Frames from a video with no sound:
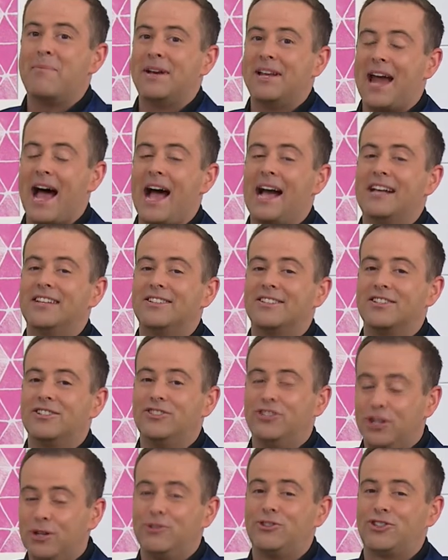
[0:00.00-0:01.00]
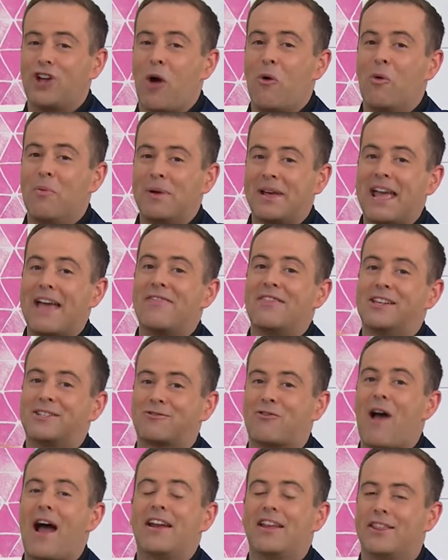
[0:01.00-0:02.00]
Amy and I, new show will begin this
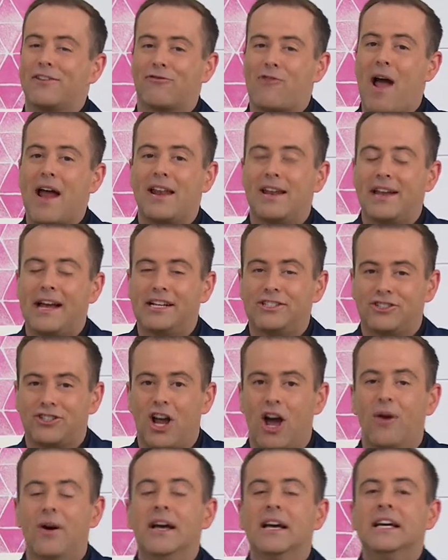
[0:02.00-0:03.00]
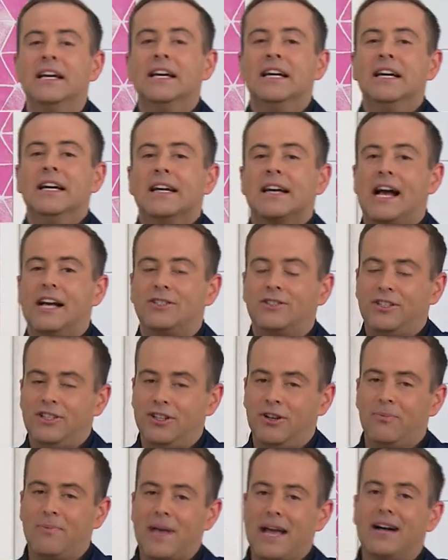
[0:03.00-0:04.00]
Friday, the Friday night show. Guys,
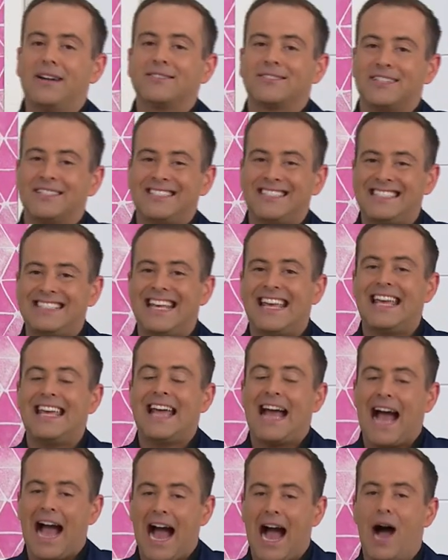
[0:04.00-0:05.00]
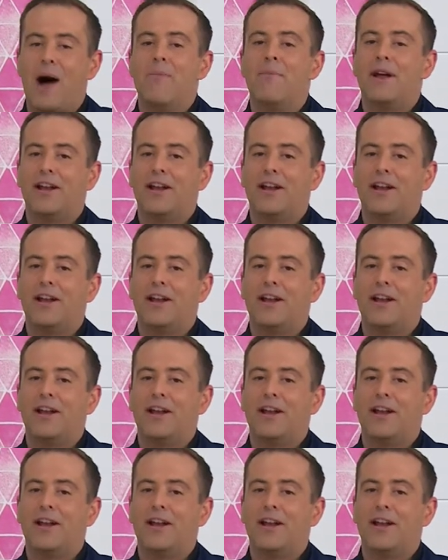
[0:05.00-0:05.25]
you'll be able to see how